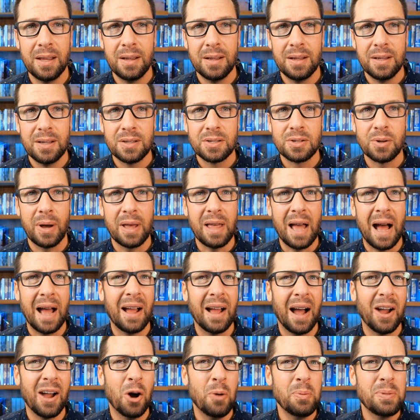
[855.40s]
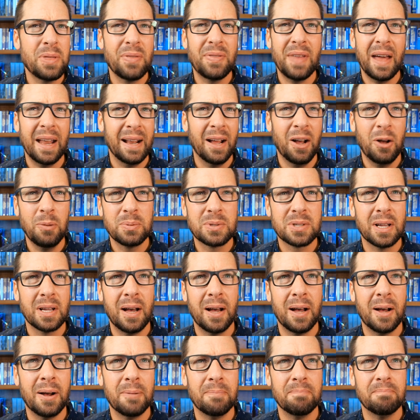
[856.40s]
So I hope that that helps.
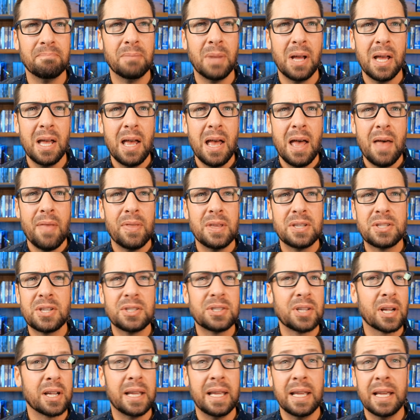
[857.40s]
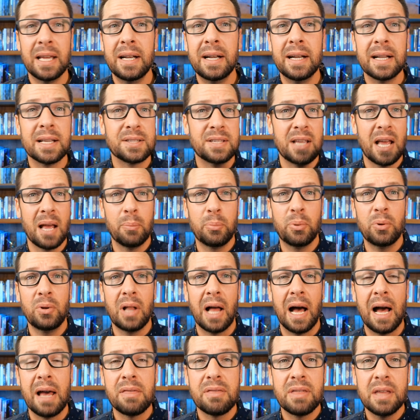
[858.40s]
This is again an example,
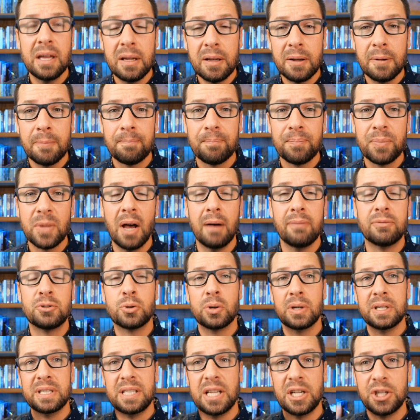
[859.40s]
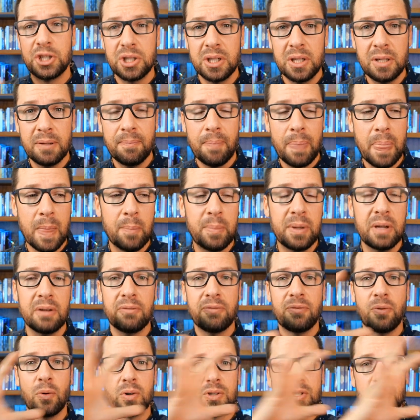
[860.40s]
I think, of tradition being
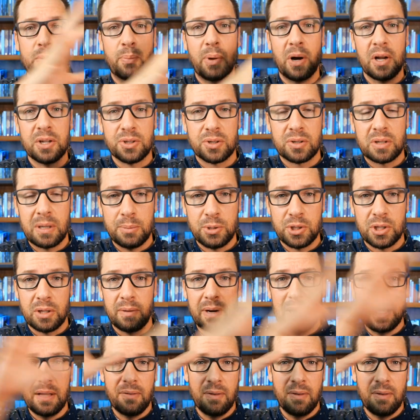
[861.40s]
forced upon Scripture, right?